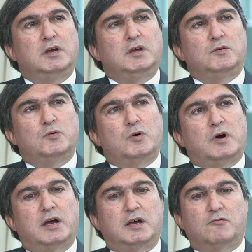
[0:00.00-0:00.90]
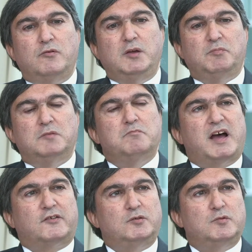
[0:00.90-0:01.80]
you will reap the
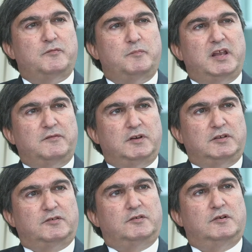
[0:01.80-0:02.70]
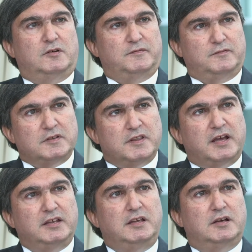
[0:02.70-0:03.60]
maximum of benefits of the
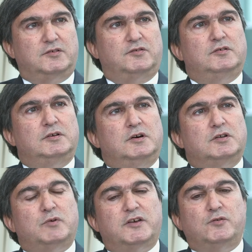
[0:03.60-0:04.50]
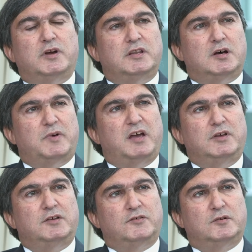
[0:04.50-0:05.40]
ideas. Mm-hmm. Otherwise, you end up
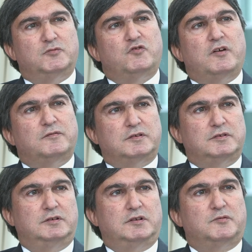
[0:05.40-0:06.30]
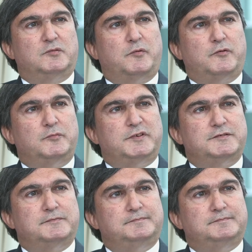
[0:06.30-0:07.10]
having some drift in terms of performance.